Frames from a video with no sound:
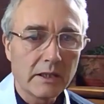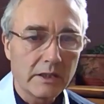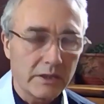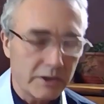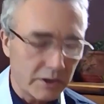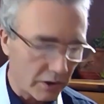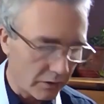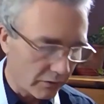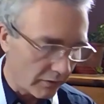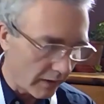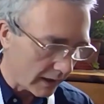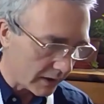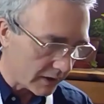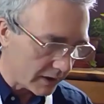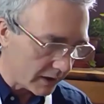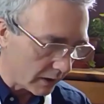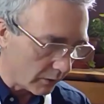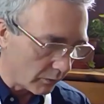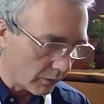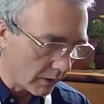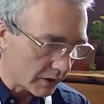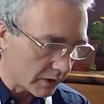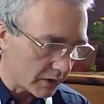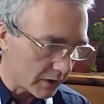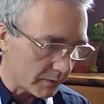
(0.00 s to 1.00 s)
directing
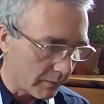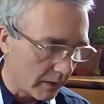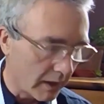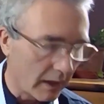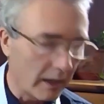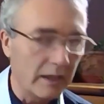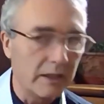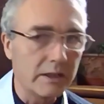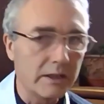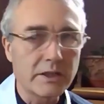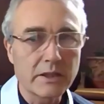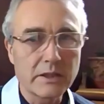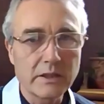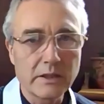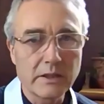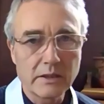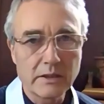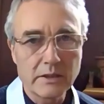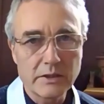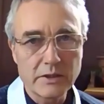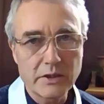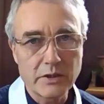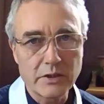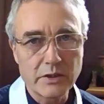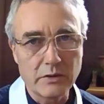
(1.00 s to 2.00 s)
one's mind
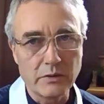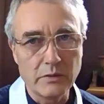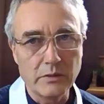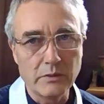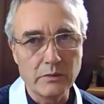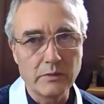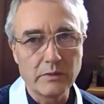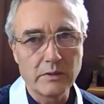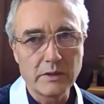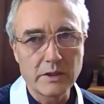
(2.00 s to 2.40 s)
to